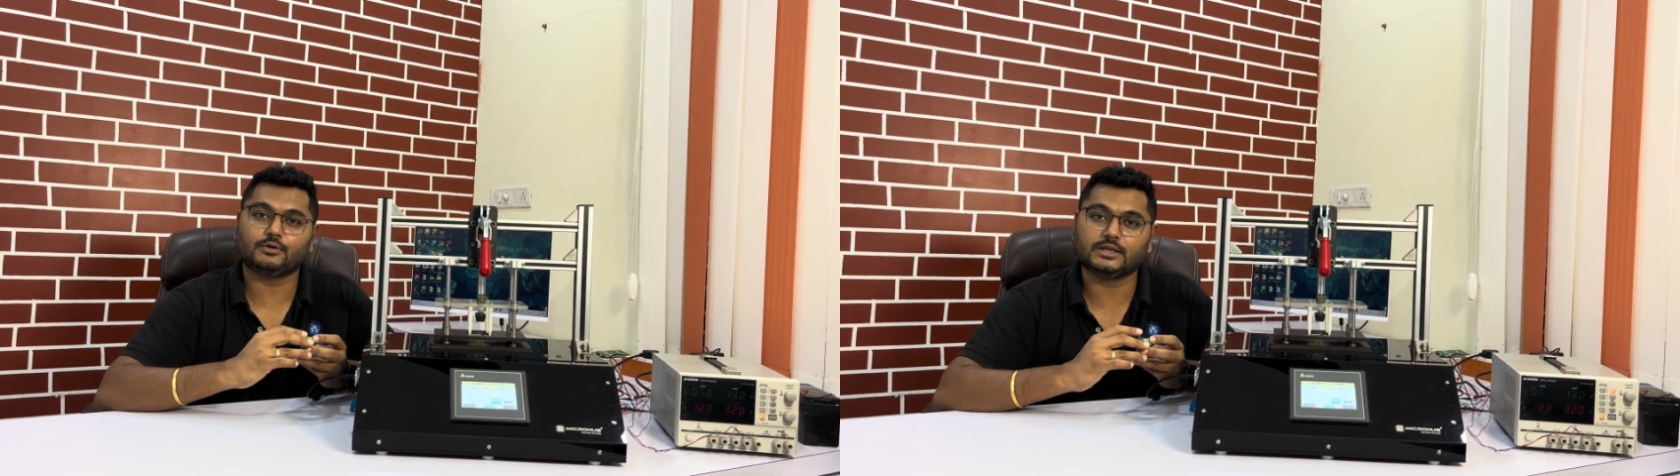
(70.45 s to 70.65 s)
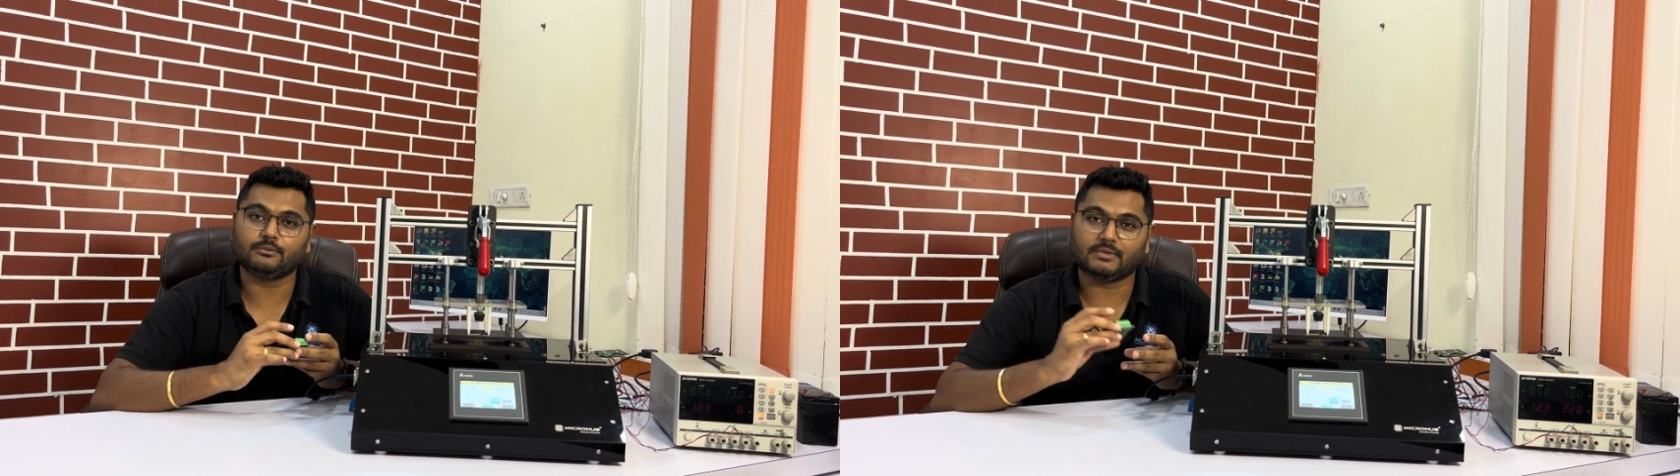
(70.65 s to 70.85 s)

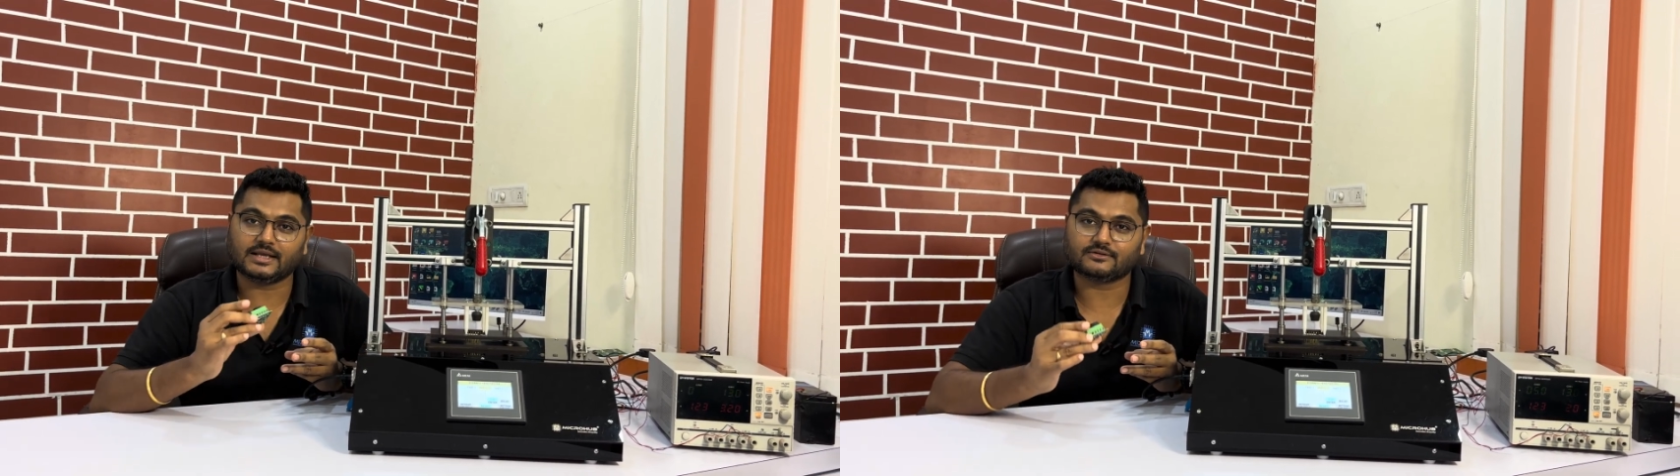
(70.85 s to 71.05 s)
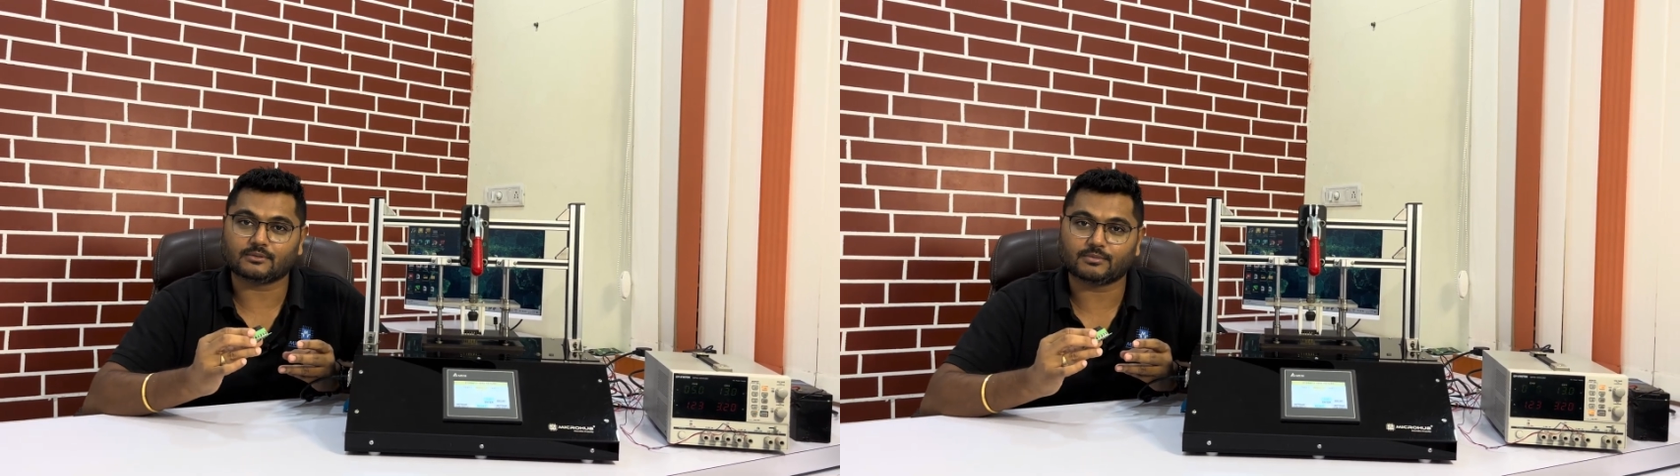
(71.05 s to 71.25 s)
with the
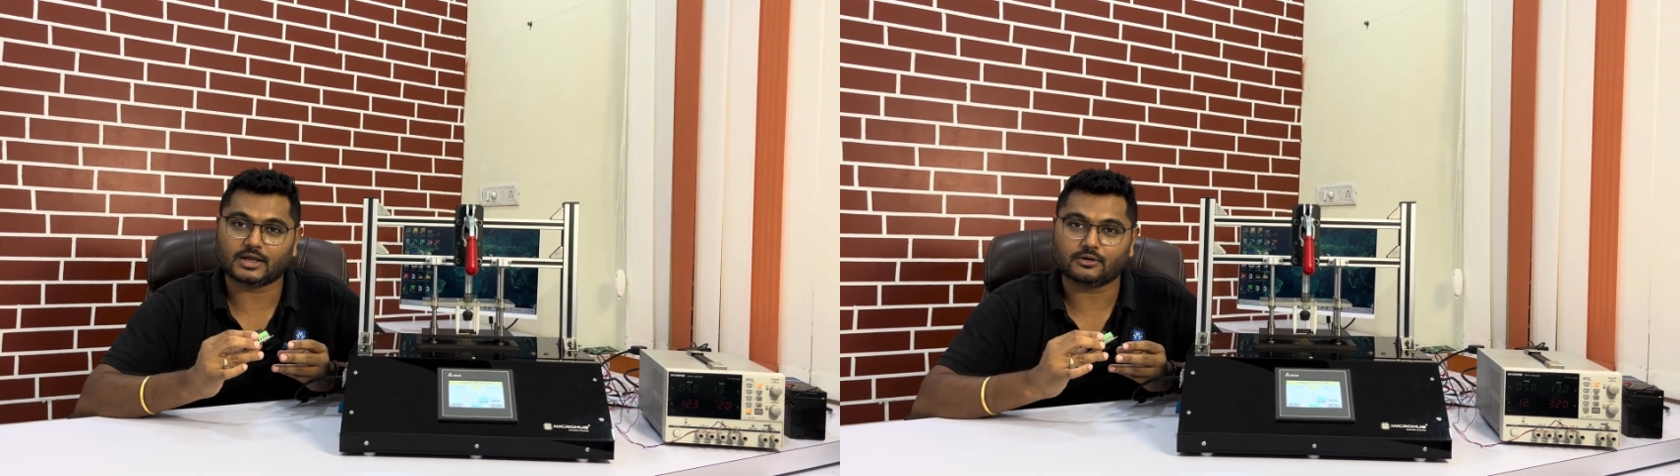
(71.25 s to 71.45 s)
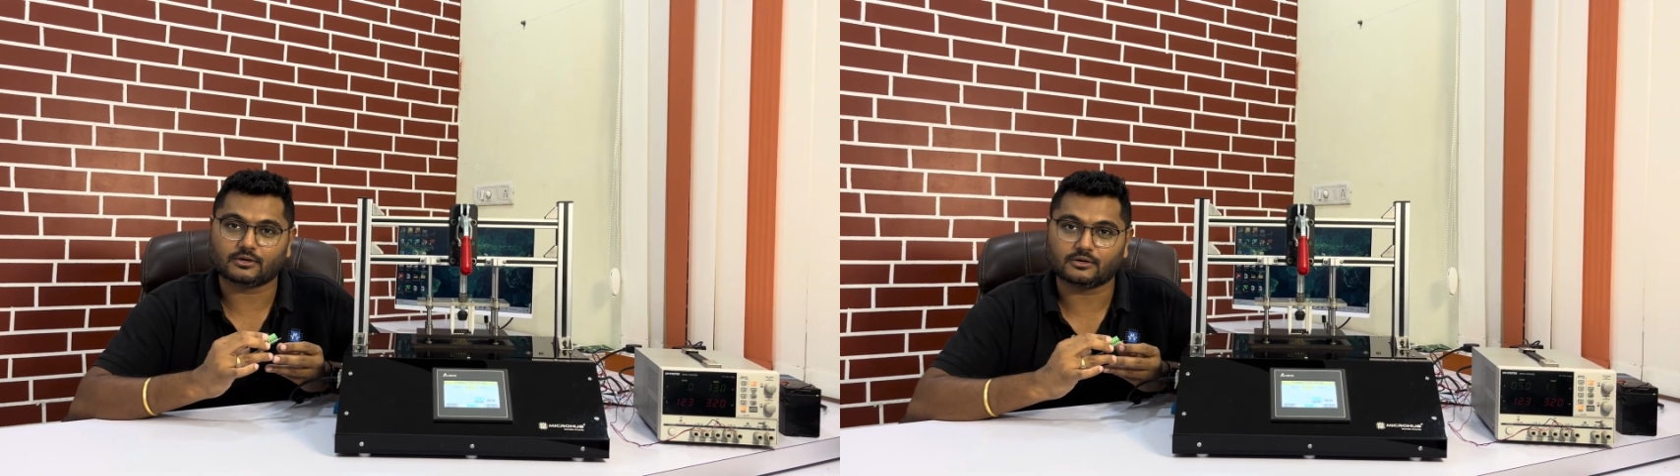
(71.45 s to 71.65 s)
main
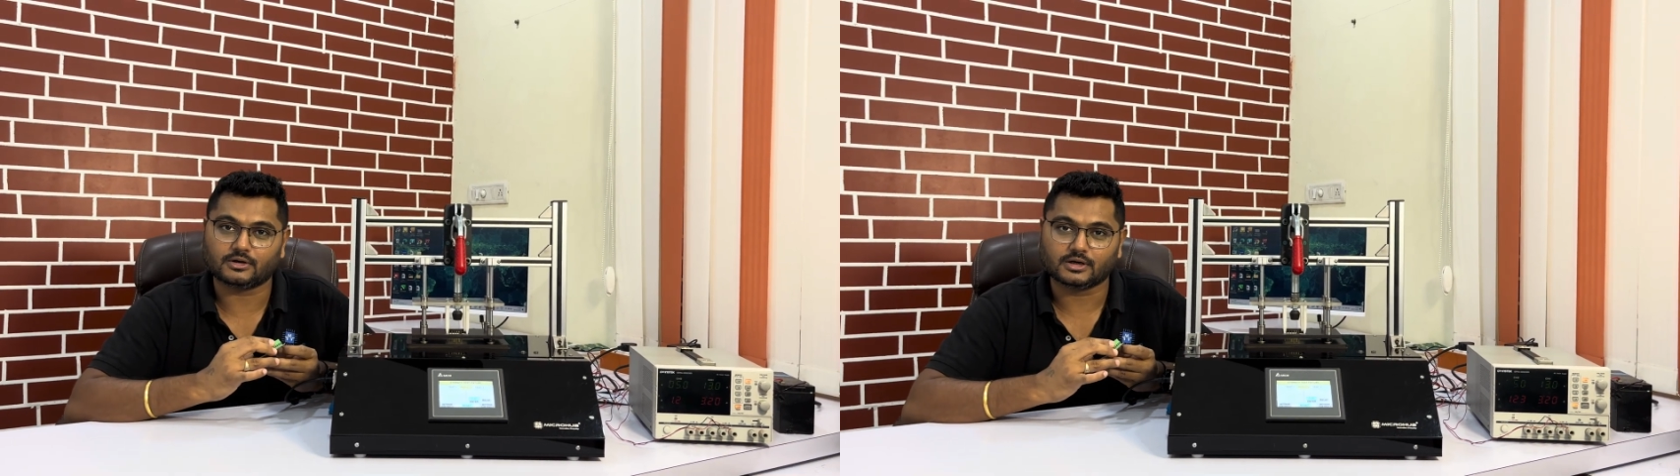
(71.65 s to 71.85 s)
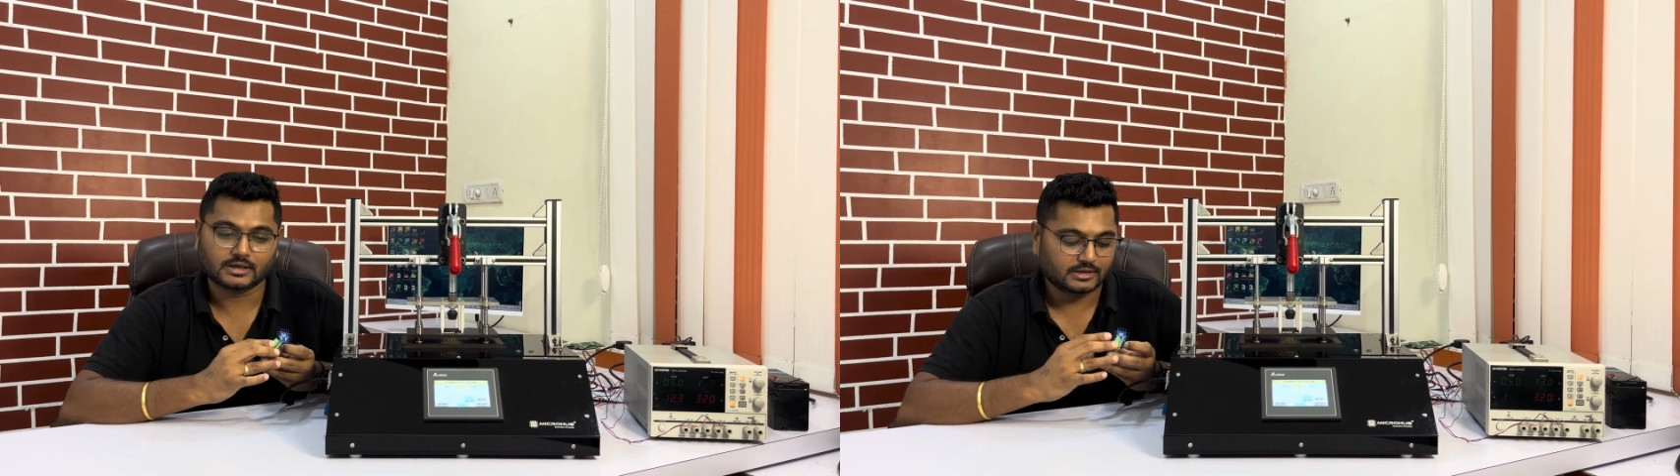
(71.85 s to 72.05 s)
supply or
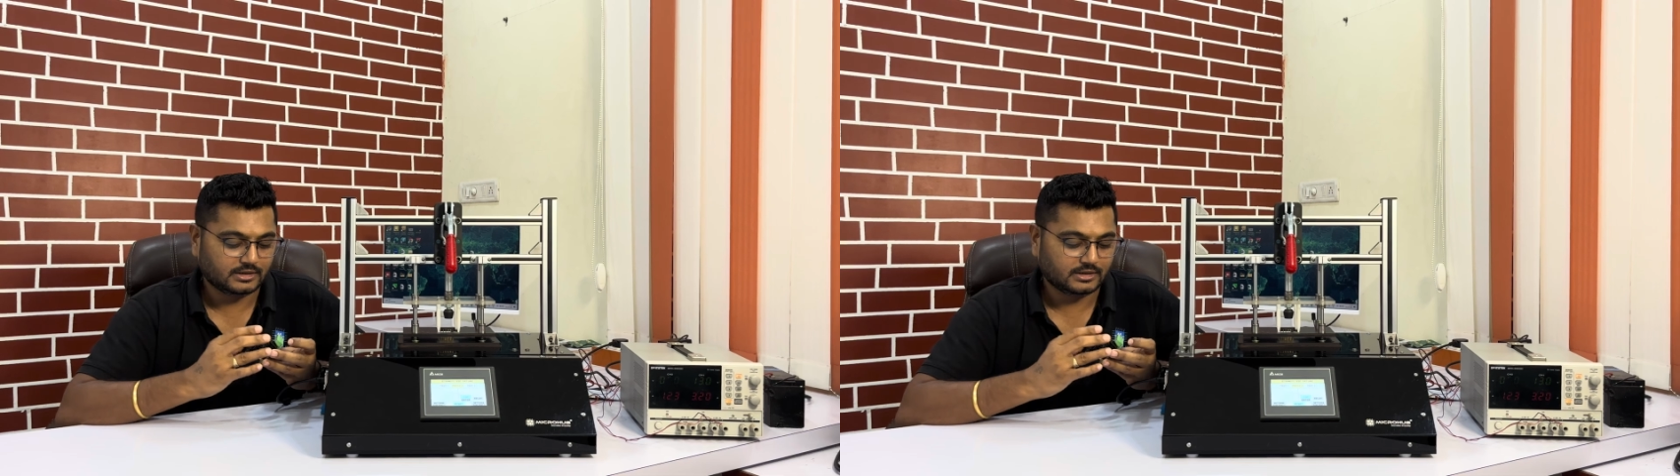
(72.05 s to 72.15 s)
not.